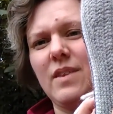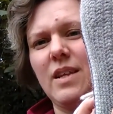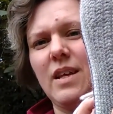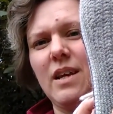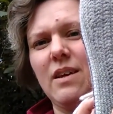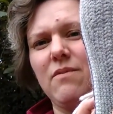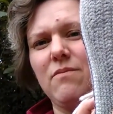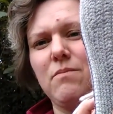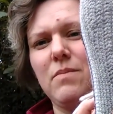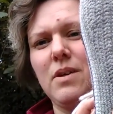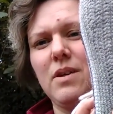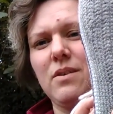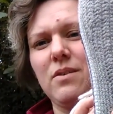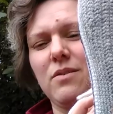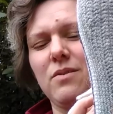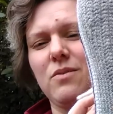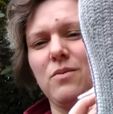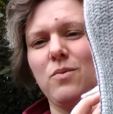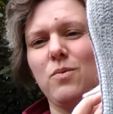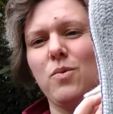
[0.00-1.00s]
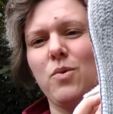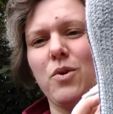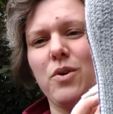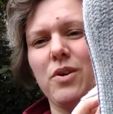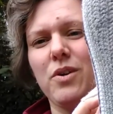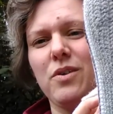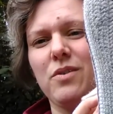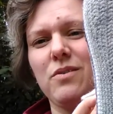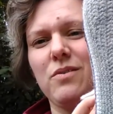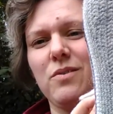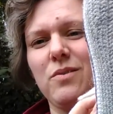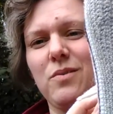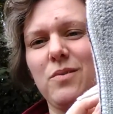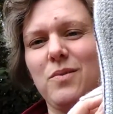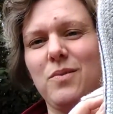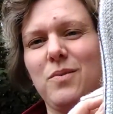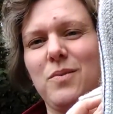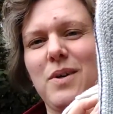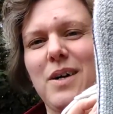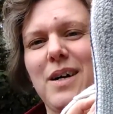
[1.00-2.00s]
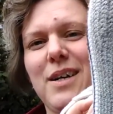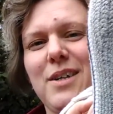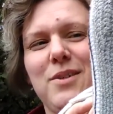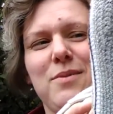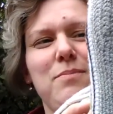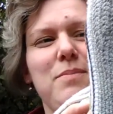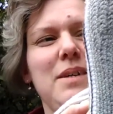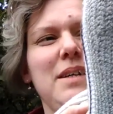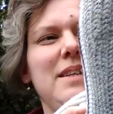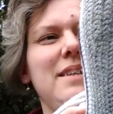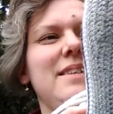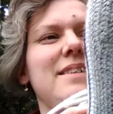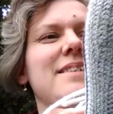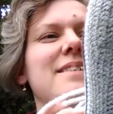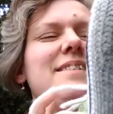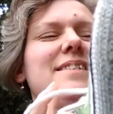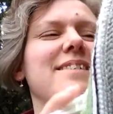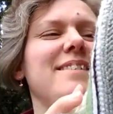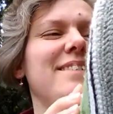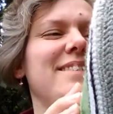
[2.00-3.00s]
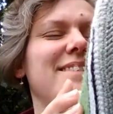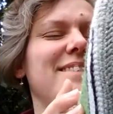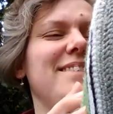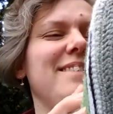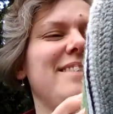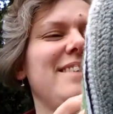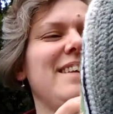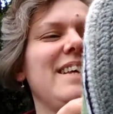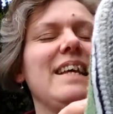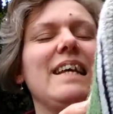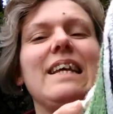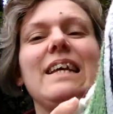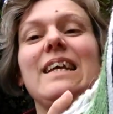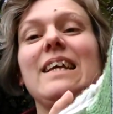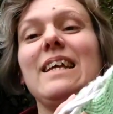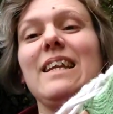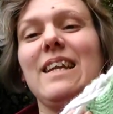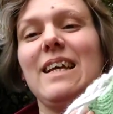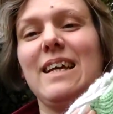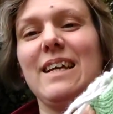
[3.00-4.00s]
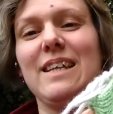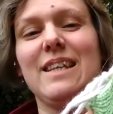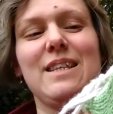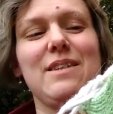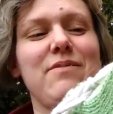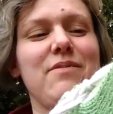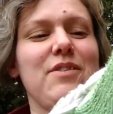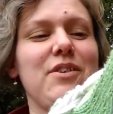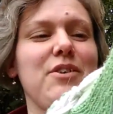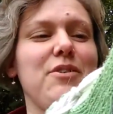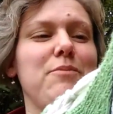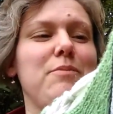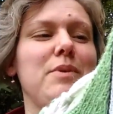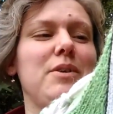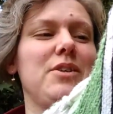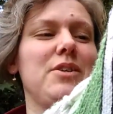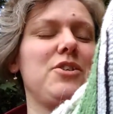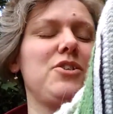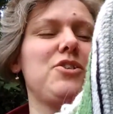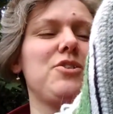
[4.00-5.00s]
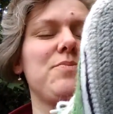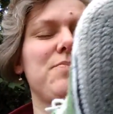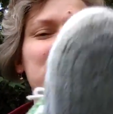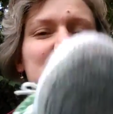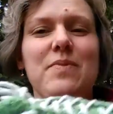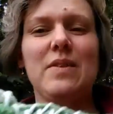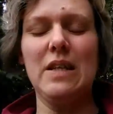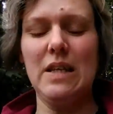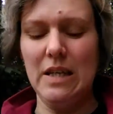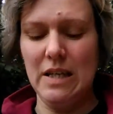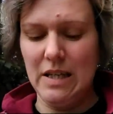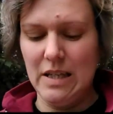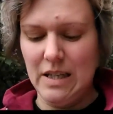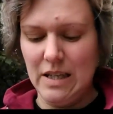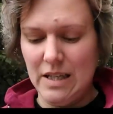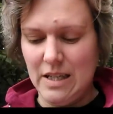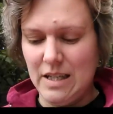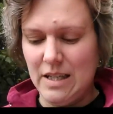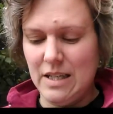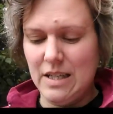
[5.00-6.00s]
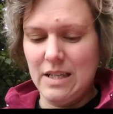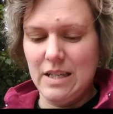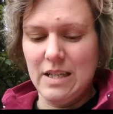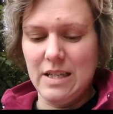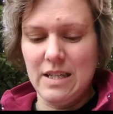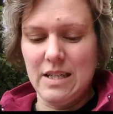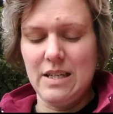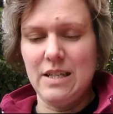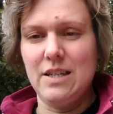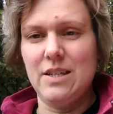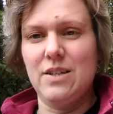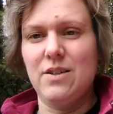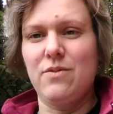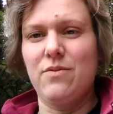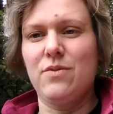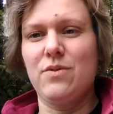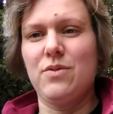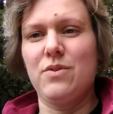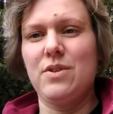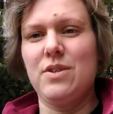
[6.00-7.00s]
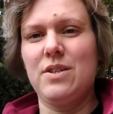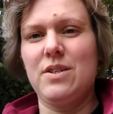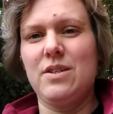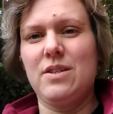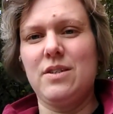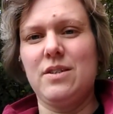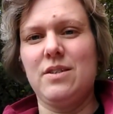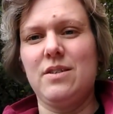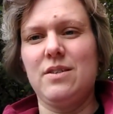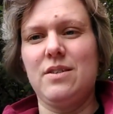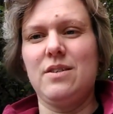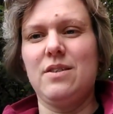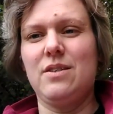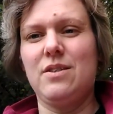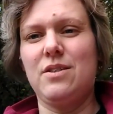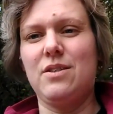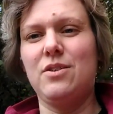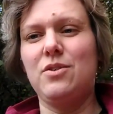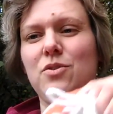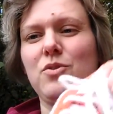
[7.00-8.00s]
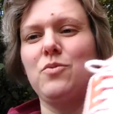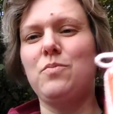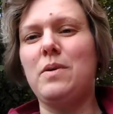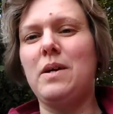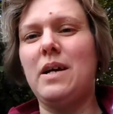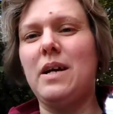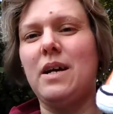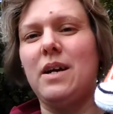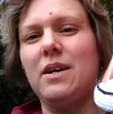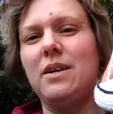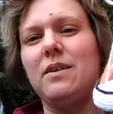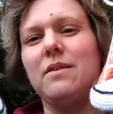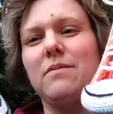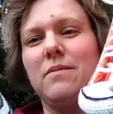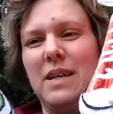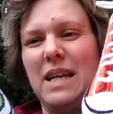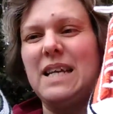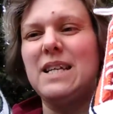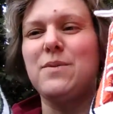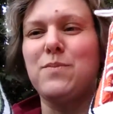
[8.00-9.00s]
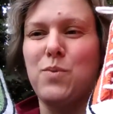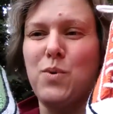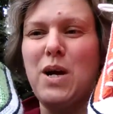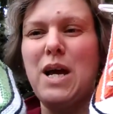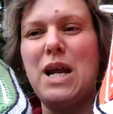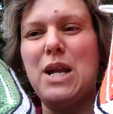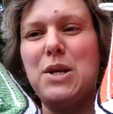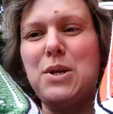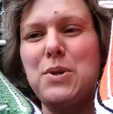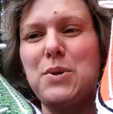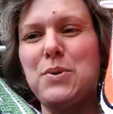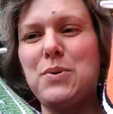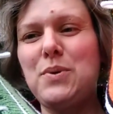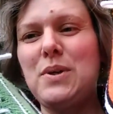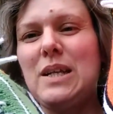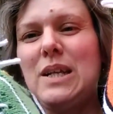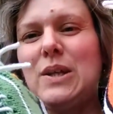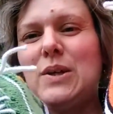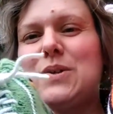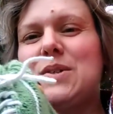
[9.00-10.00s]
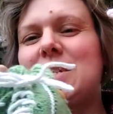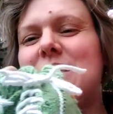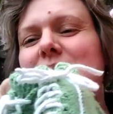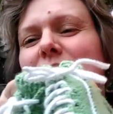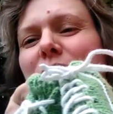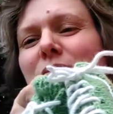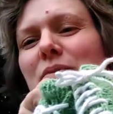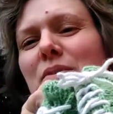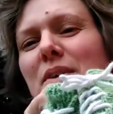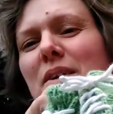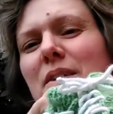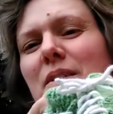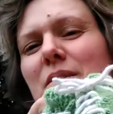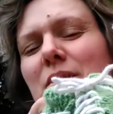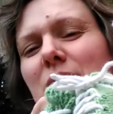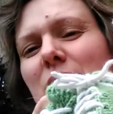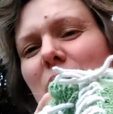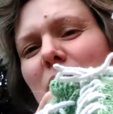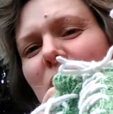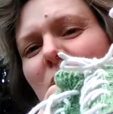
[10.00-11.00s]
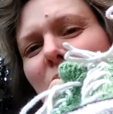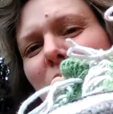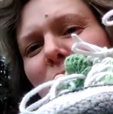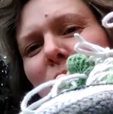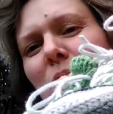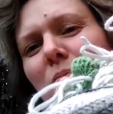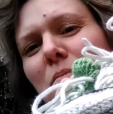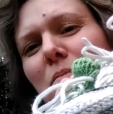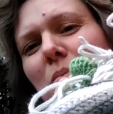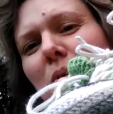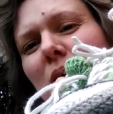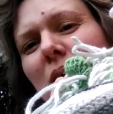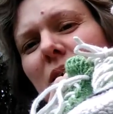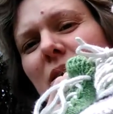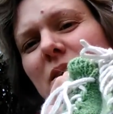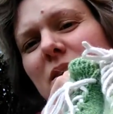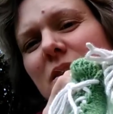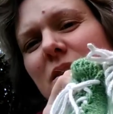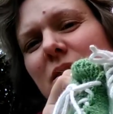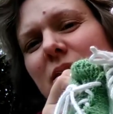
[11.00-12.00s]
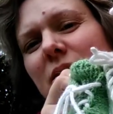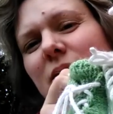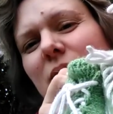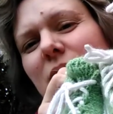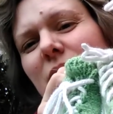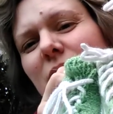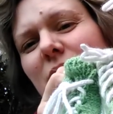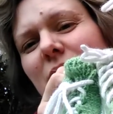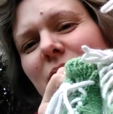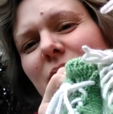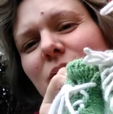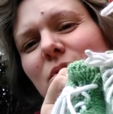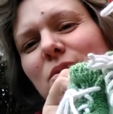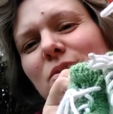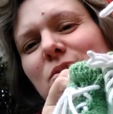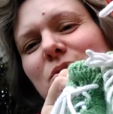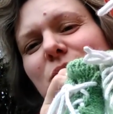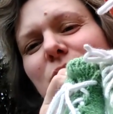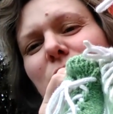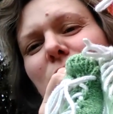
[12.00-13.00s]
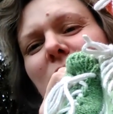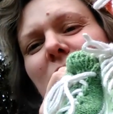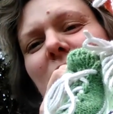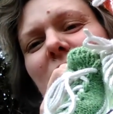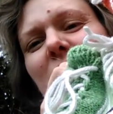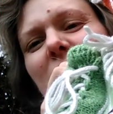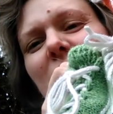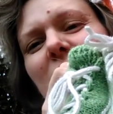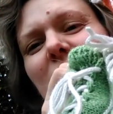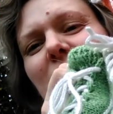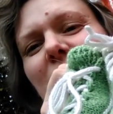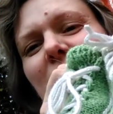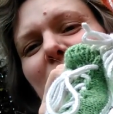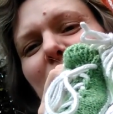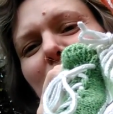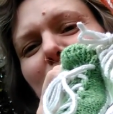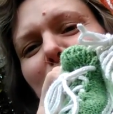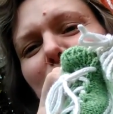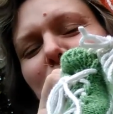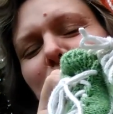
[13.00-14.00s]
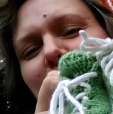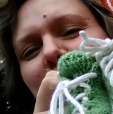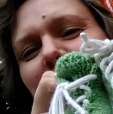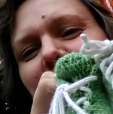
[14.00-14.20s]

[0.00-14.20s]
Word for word: they've been worn quite a bit. He liked them very much. And of course, the new pair is brand new, it looks different, but also, yeah, I have